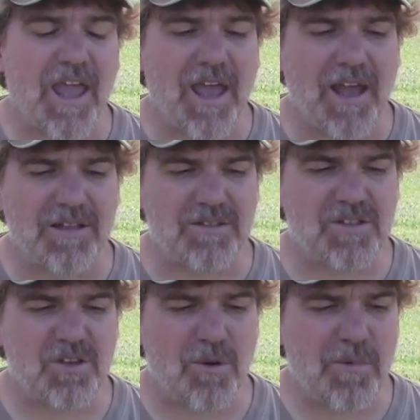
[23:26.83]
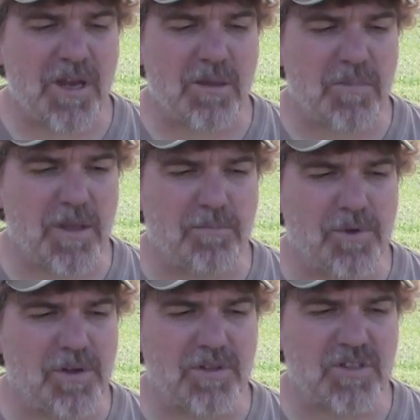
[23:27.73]
and so many
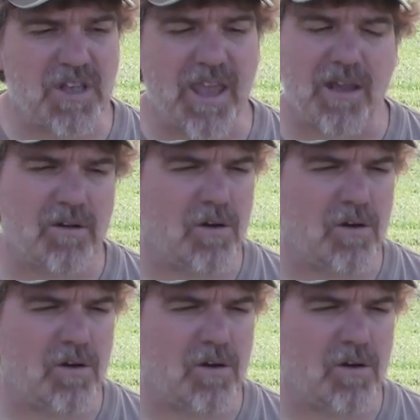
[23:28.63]
people saying,